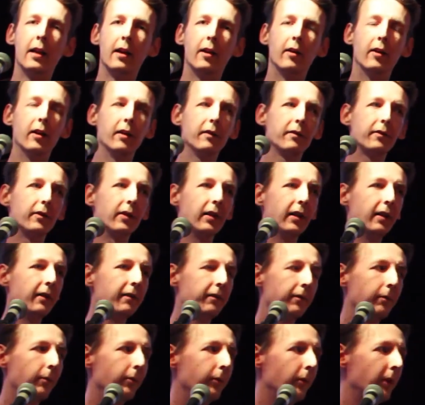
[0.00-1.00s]
However,
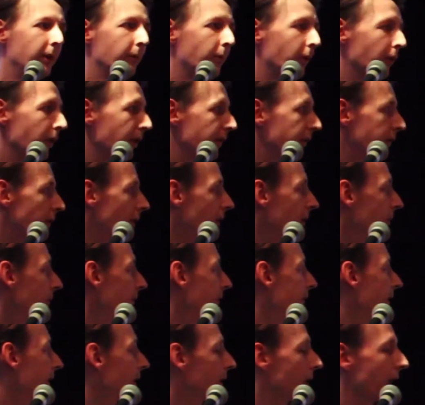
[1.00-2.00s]
if we work from
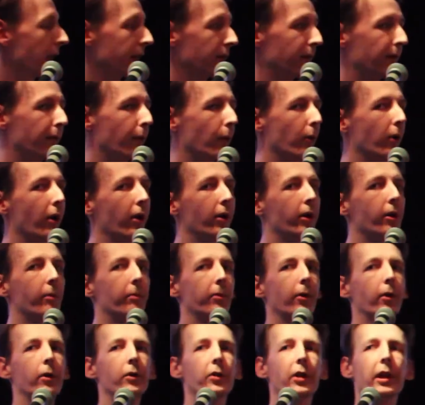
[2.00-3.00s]
things like the 400
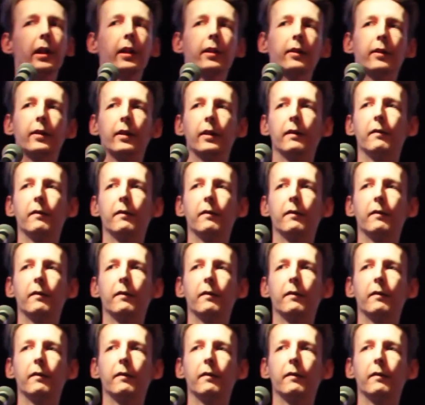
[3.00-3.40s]
project,